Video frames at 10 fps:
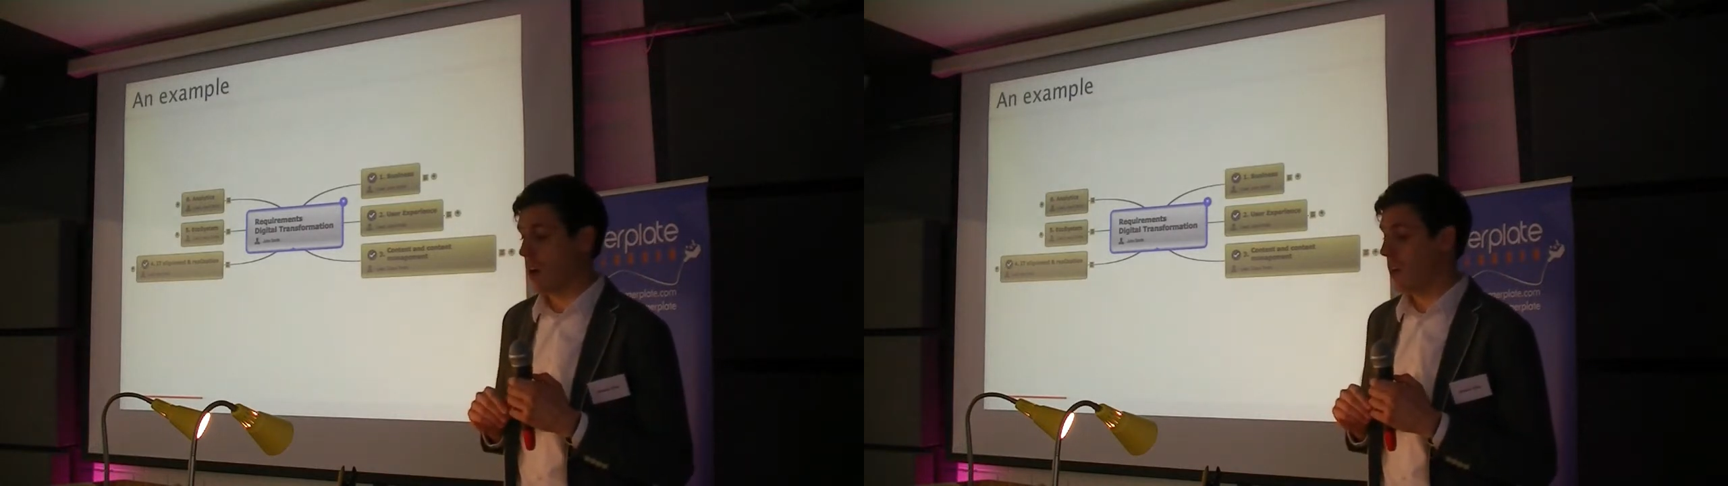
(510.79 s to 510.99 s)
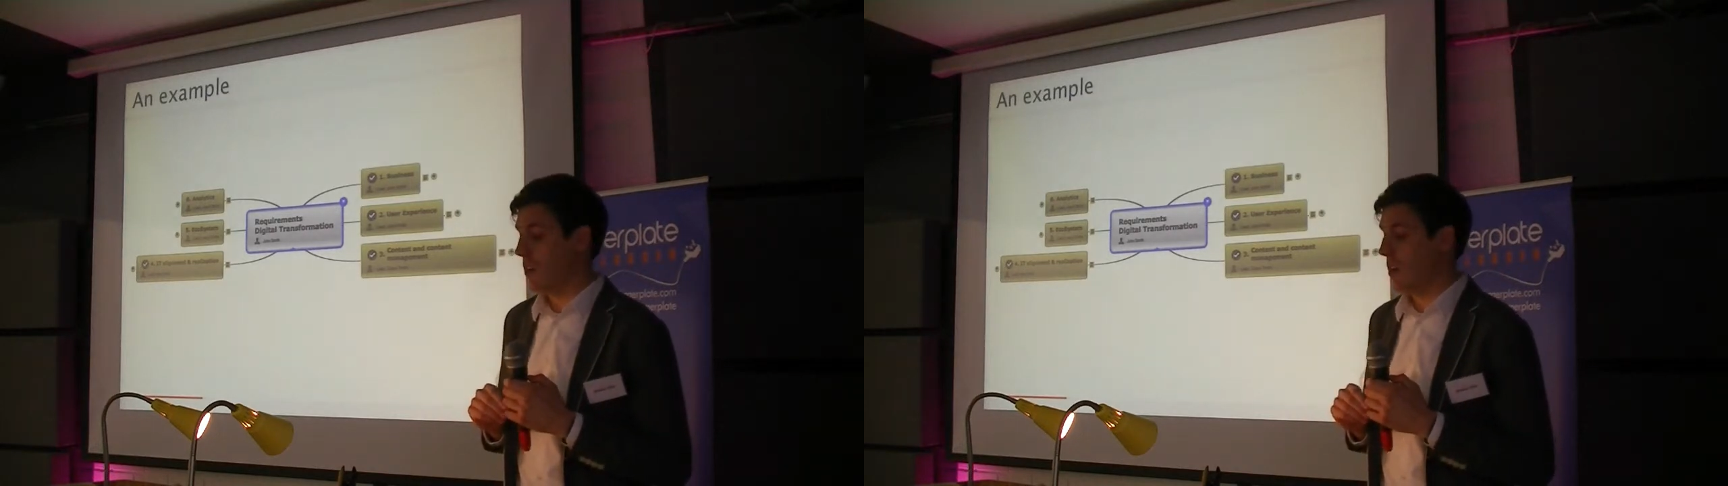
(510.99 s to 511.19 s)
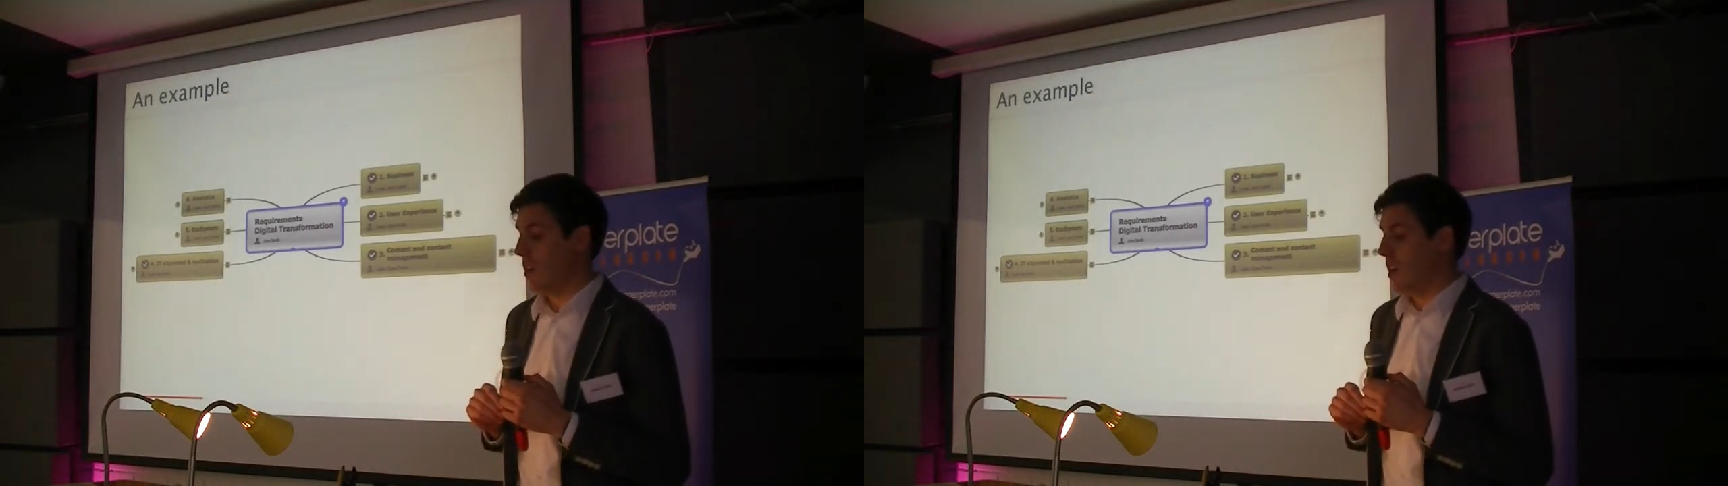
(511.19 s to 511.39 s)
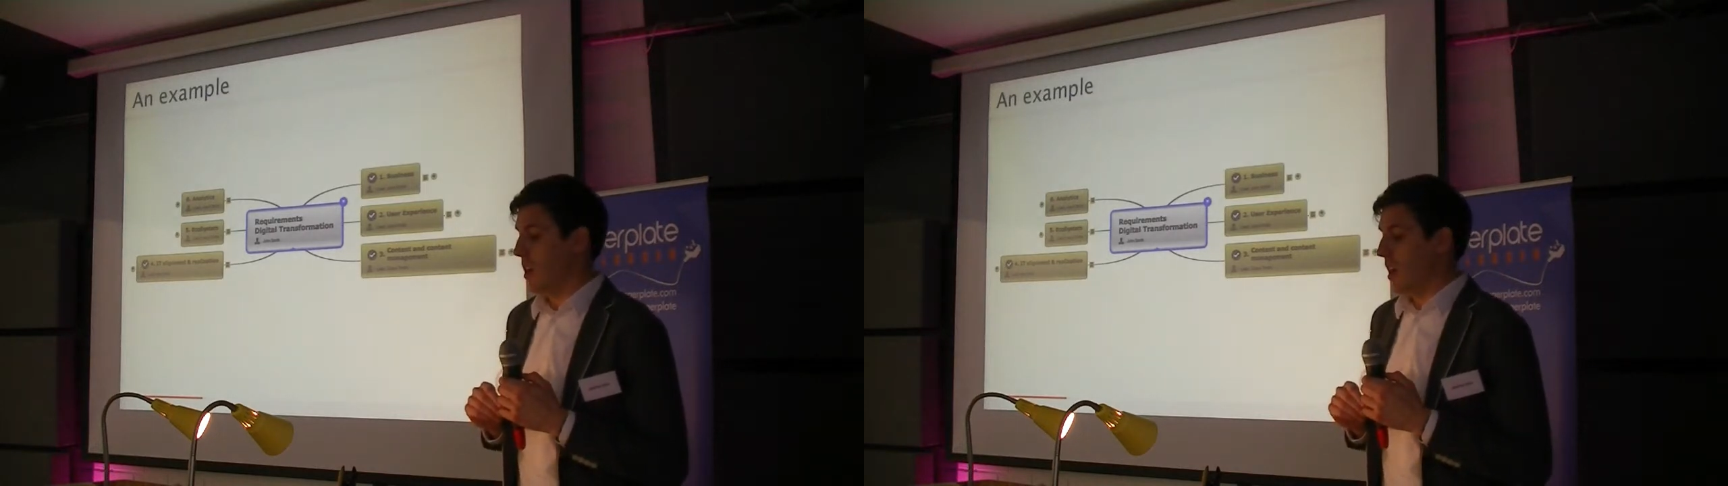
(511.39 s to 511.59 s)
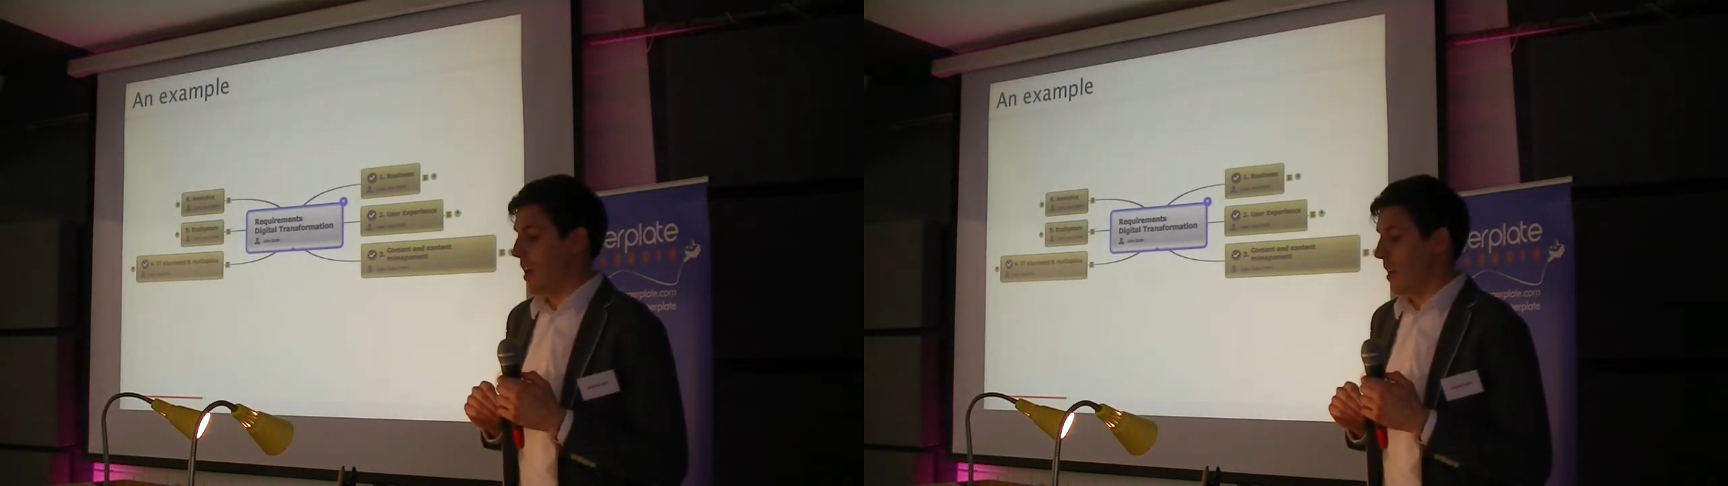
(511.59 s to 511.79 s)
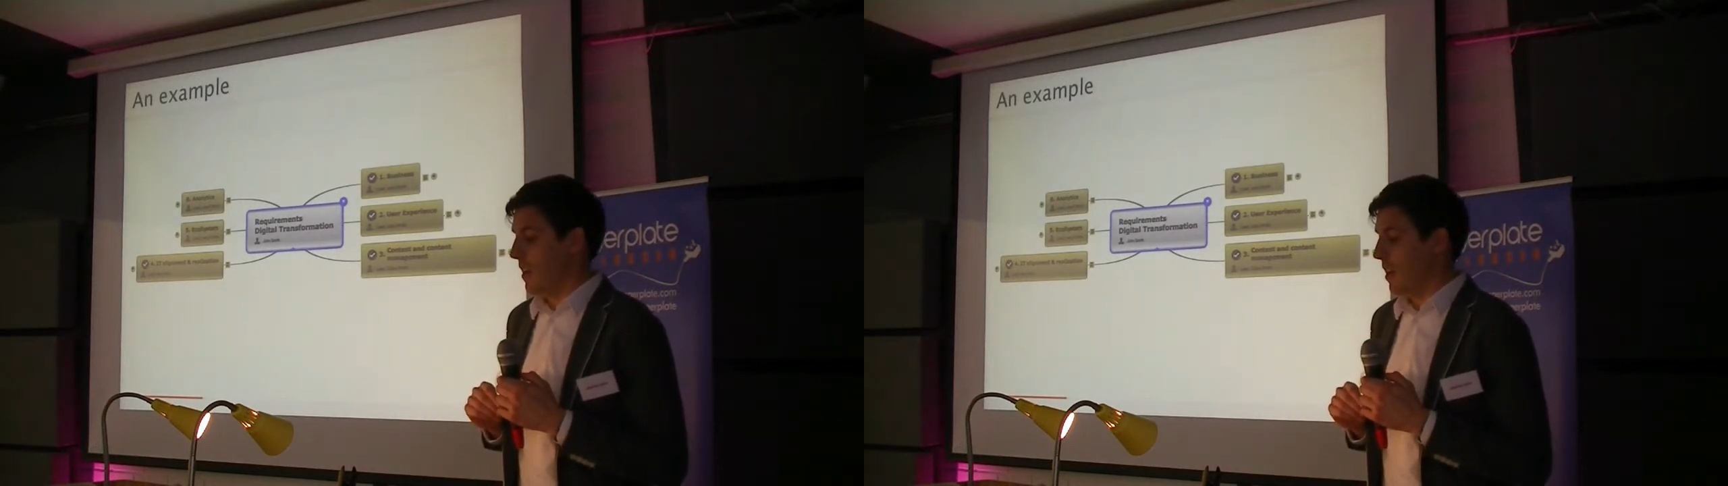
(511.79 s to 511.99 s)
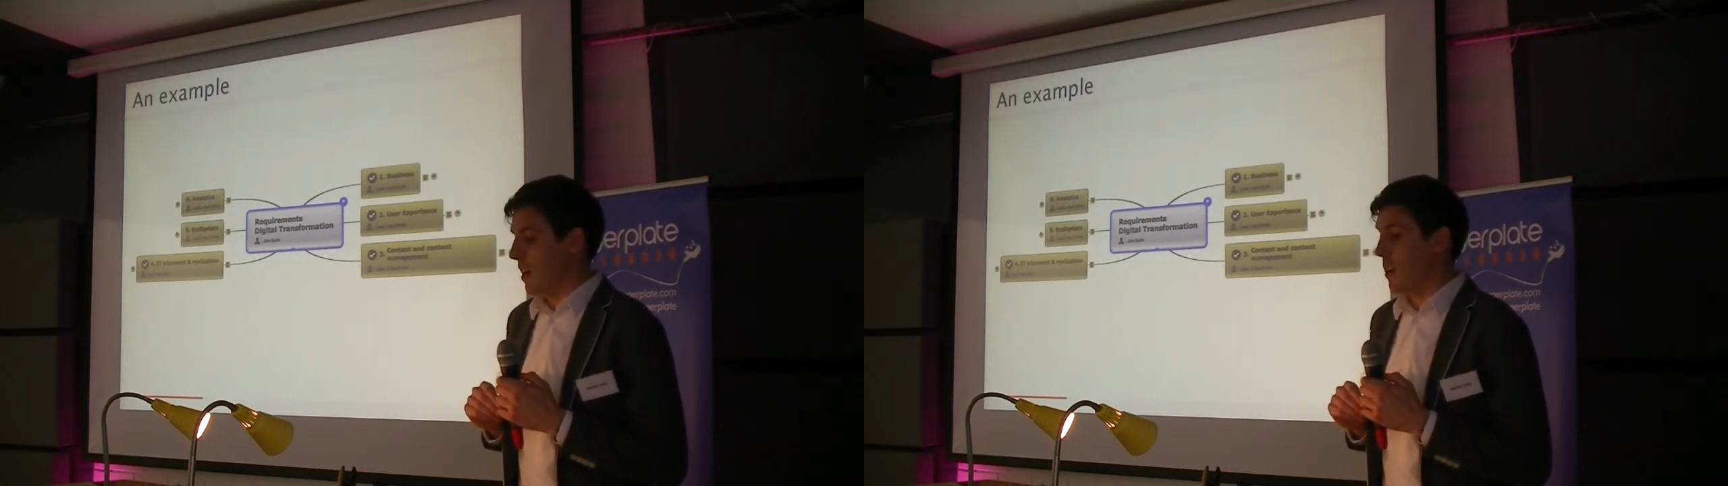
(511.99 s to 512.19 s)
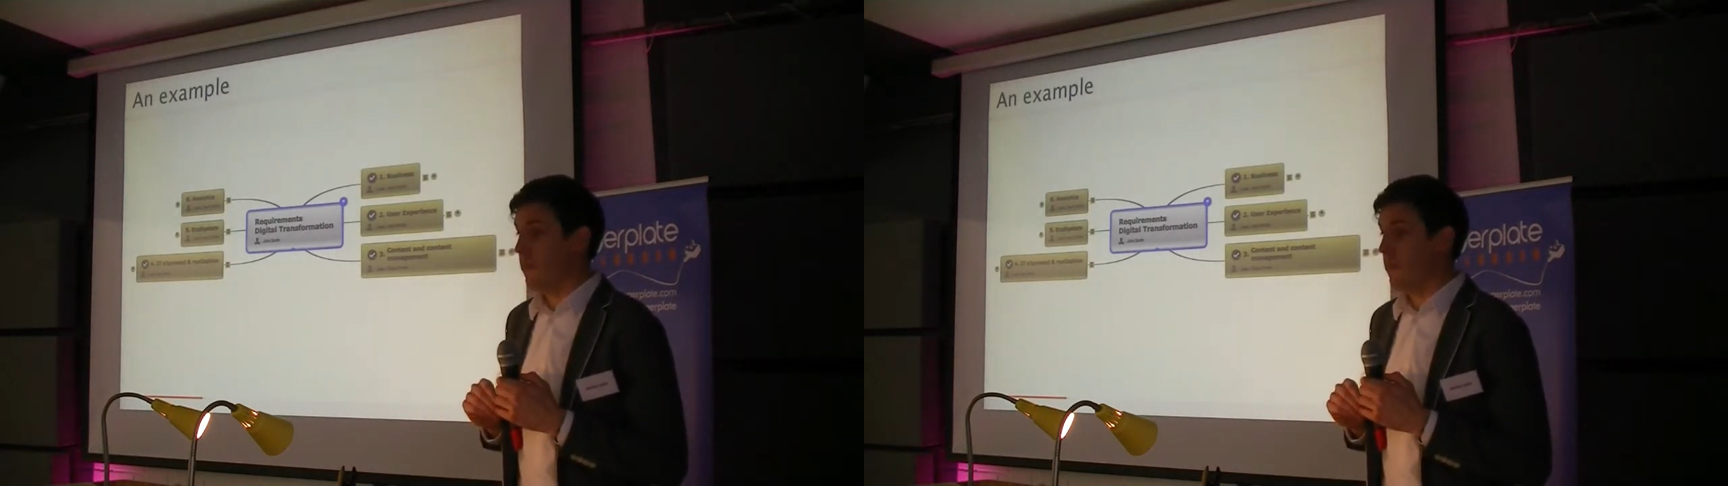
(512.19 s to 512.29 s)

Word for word: And uh, the first focus